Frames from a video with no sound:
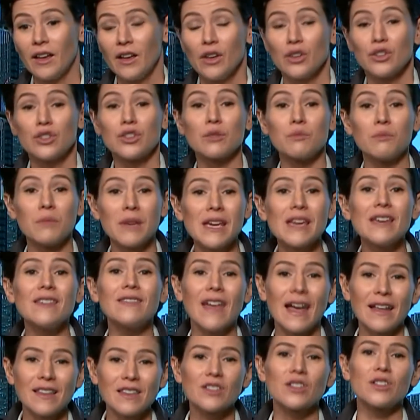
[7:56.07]
To me,
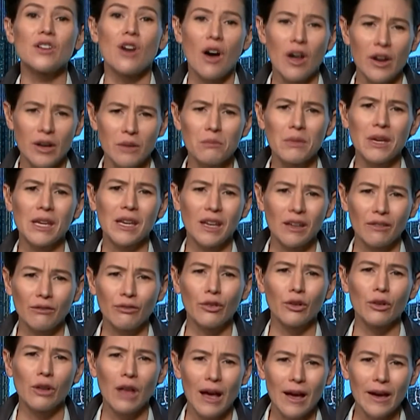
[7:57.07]
that's Absolutely. not a
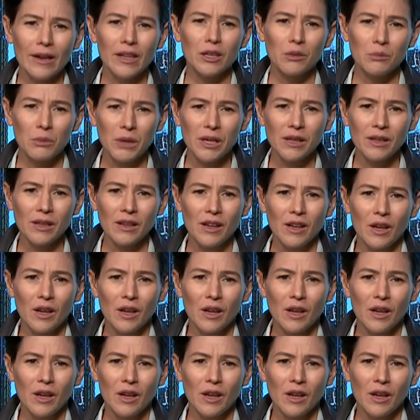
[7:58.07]
meaningful argument.